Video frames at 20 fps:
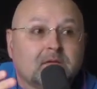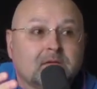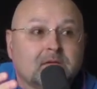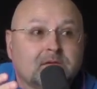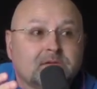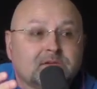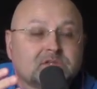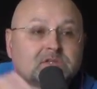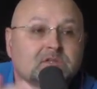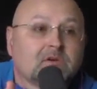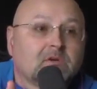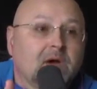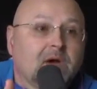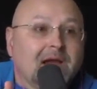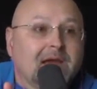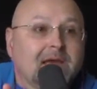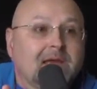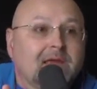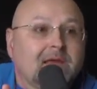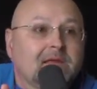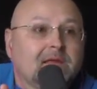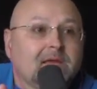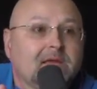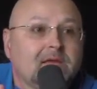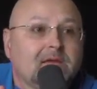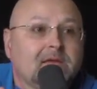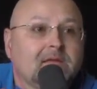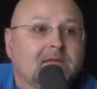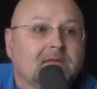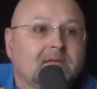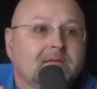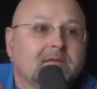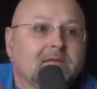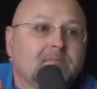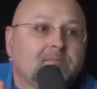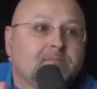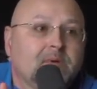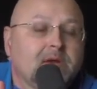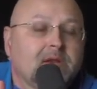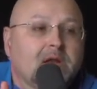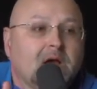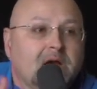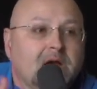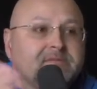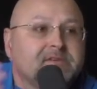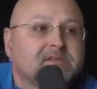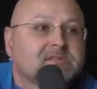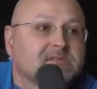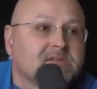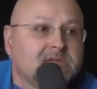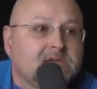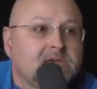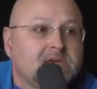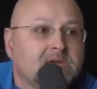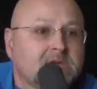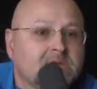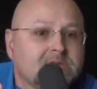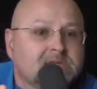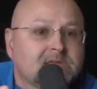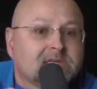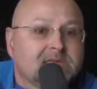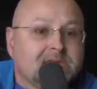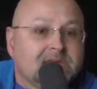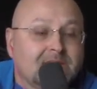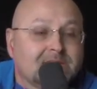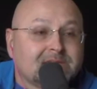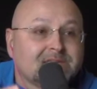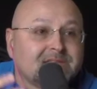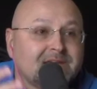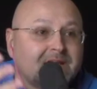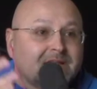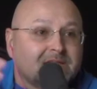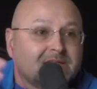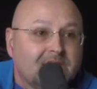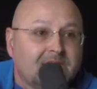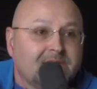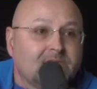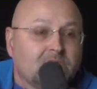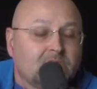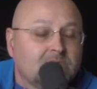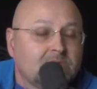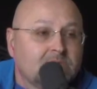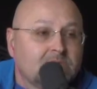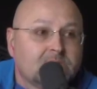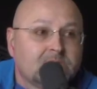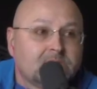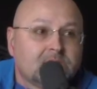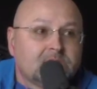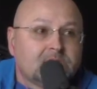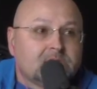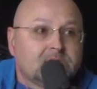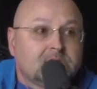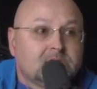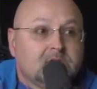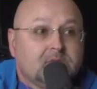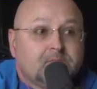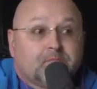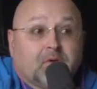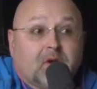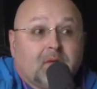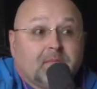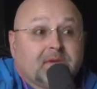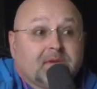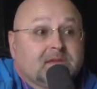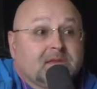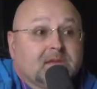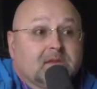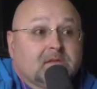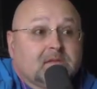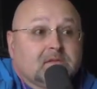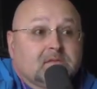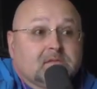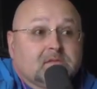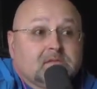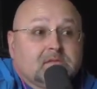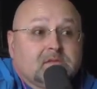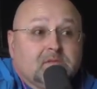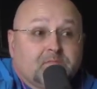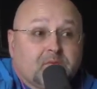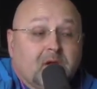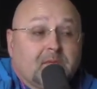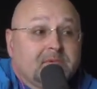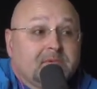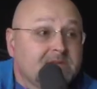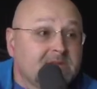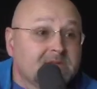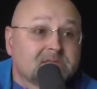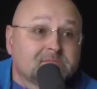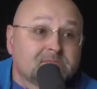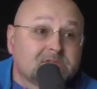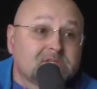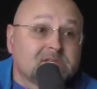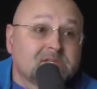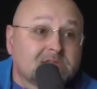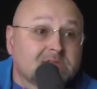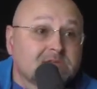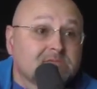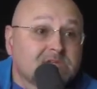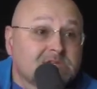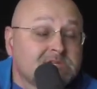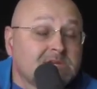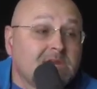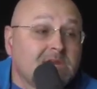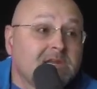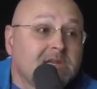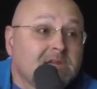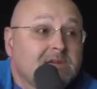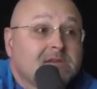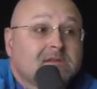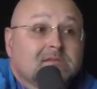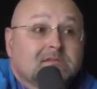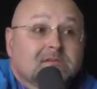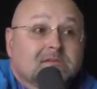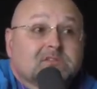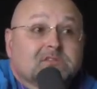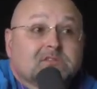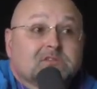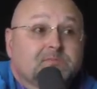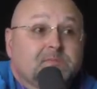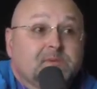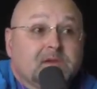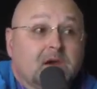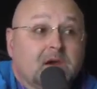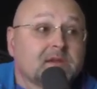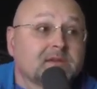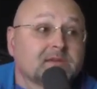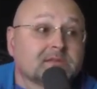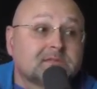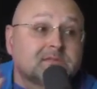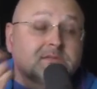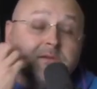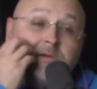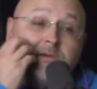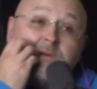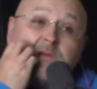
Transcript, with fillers: So I, but obviously to get to that level, you probably didn't, you probably did some shit that was shady. Let's just be honest.